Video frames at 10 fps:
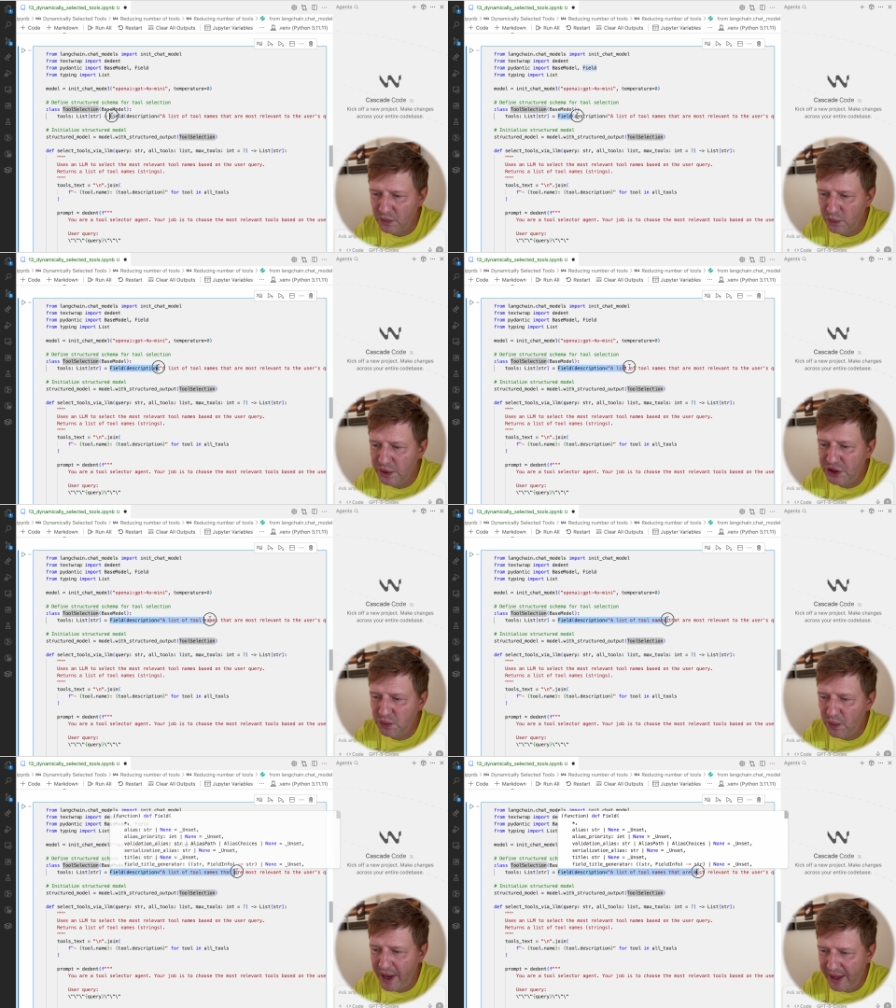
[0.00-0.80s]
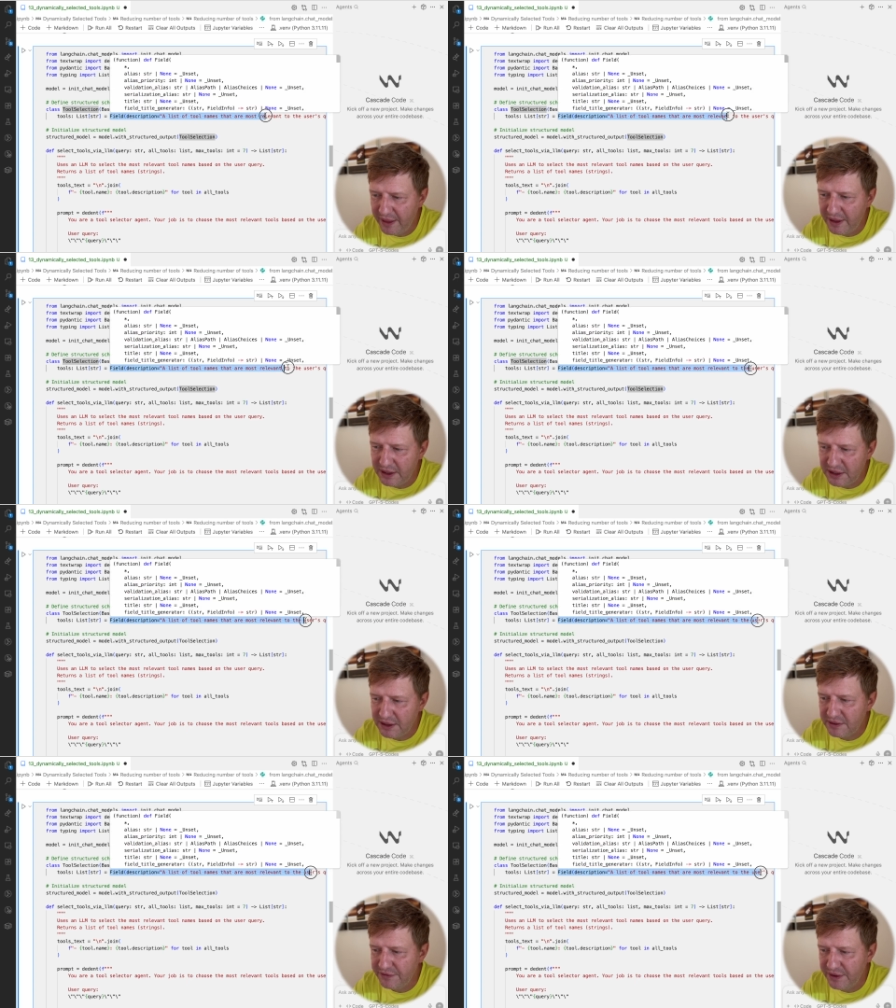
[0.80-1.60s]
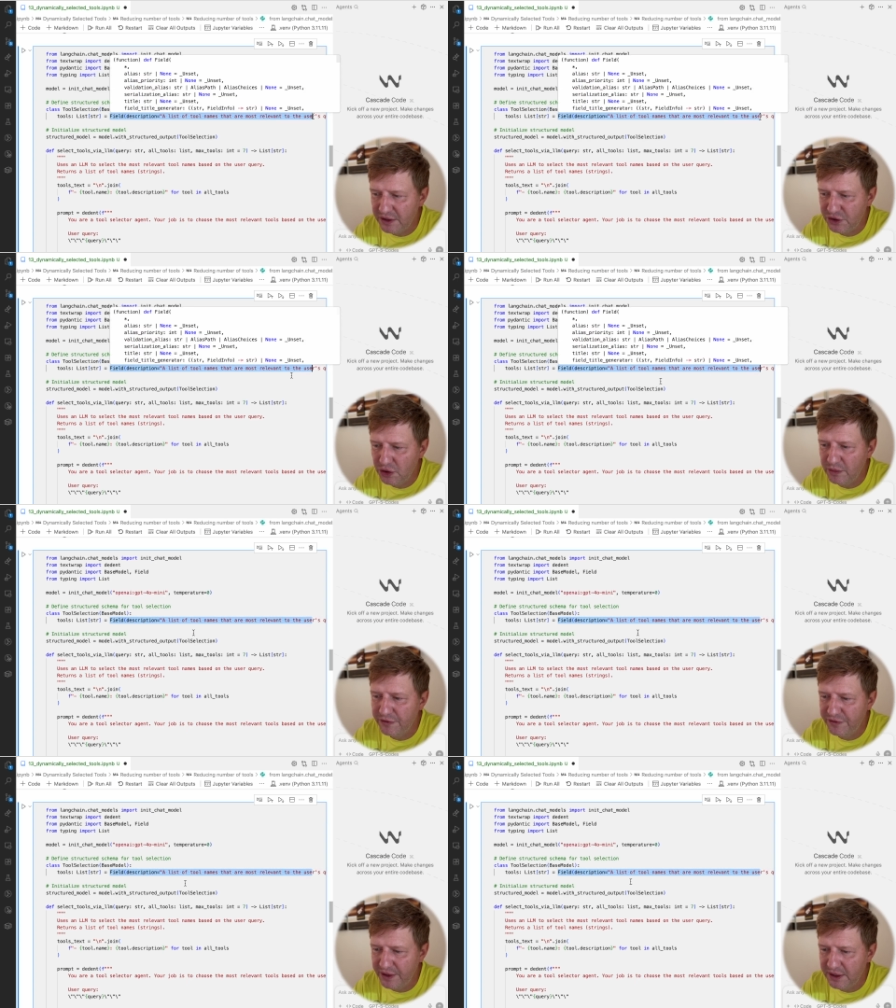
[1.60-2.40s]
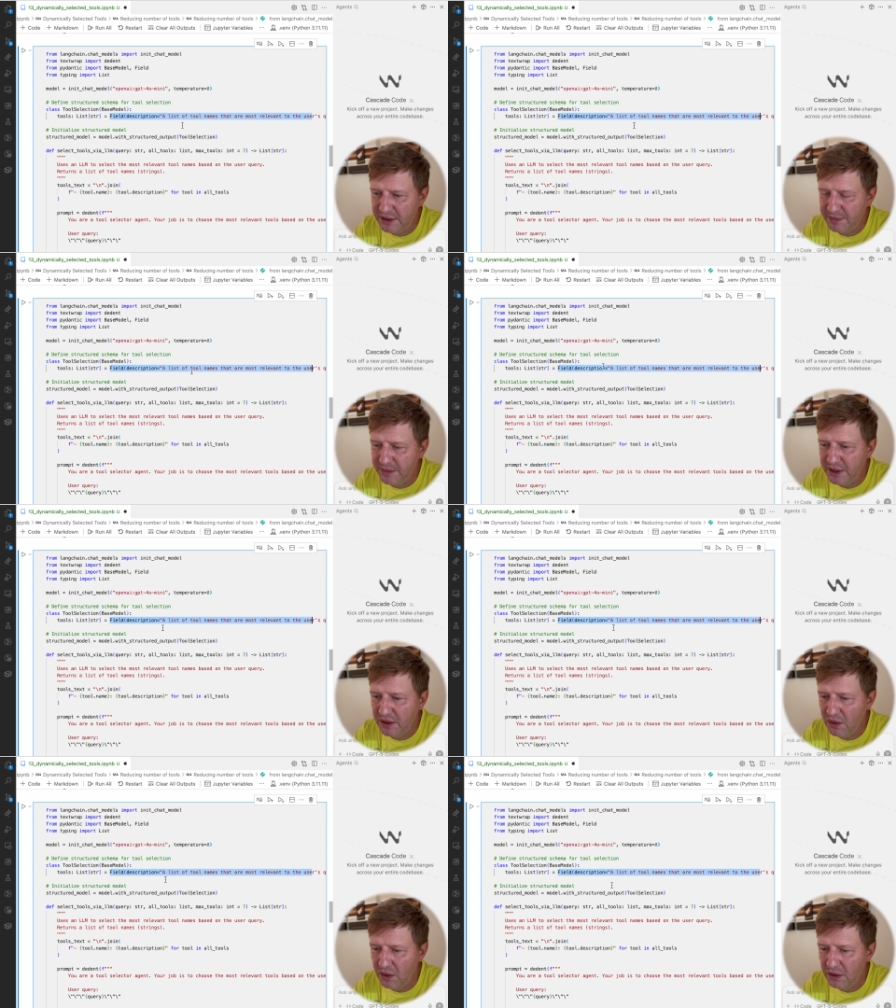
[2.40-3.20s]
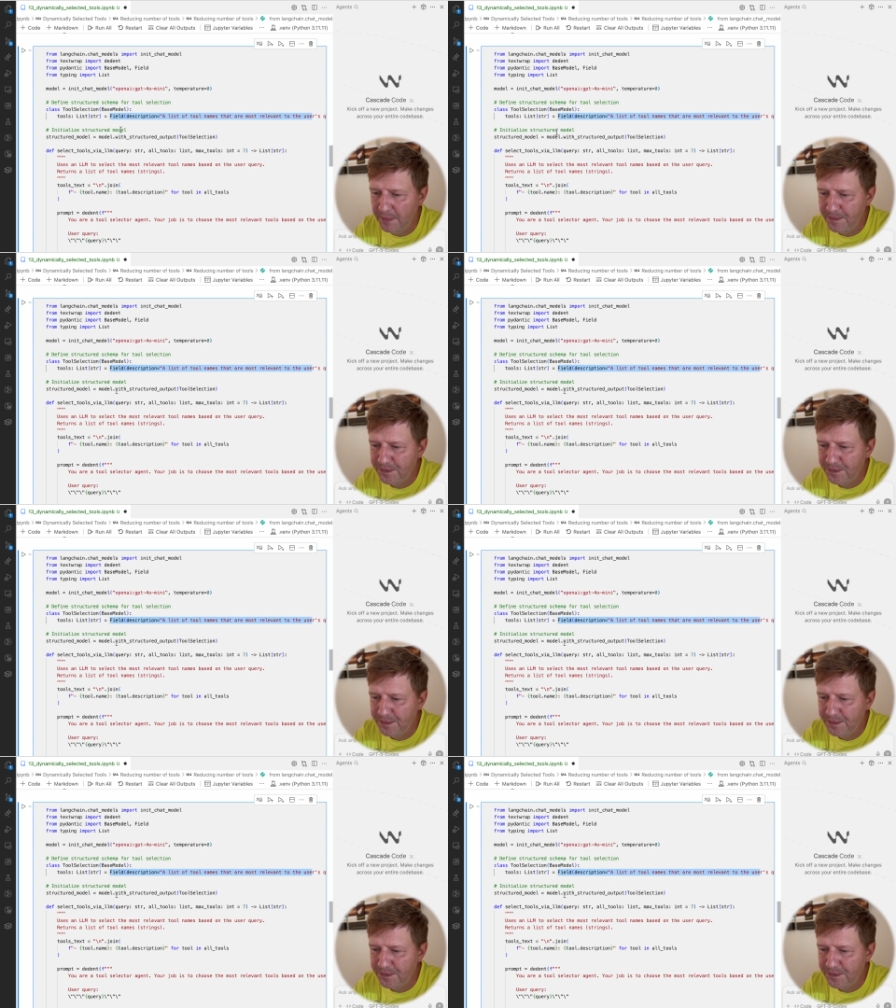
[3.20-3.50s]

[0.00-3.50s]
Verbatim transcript: which way this field should be filled in the call.